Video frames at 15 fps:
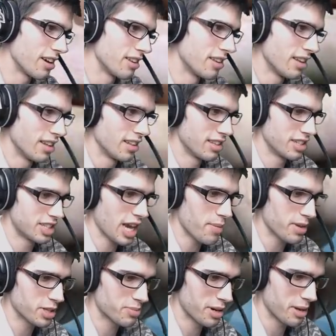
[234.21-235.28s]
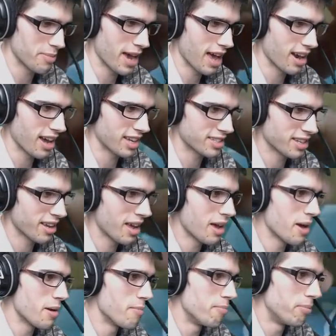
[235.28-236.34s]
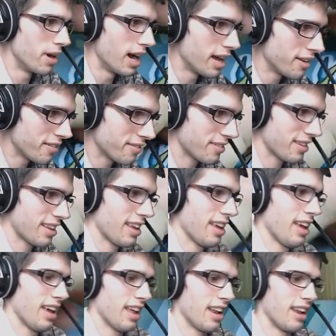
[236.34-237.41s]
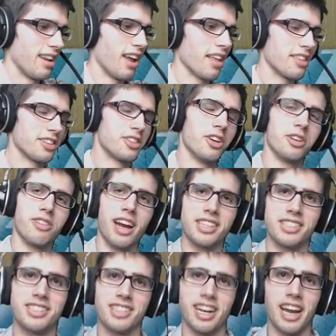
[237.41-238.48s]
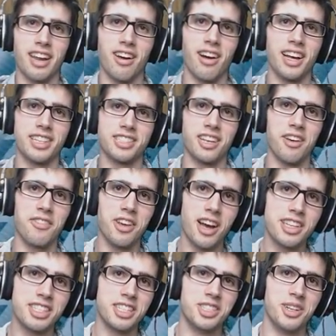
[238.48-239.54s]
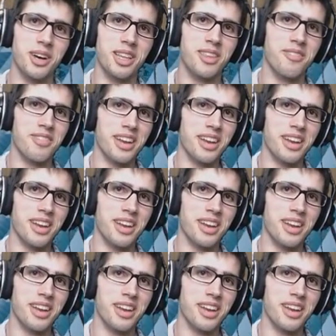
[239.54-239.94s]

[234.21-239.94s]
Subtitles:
The Shaymin's pretty badass, but nothing too crazy today, guys. So if you guys enjoyed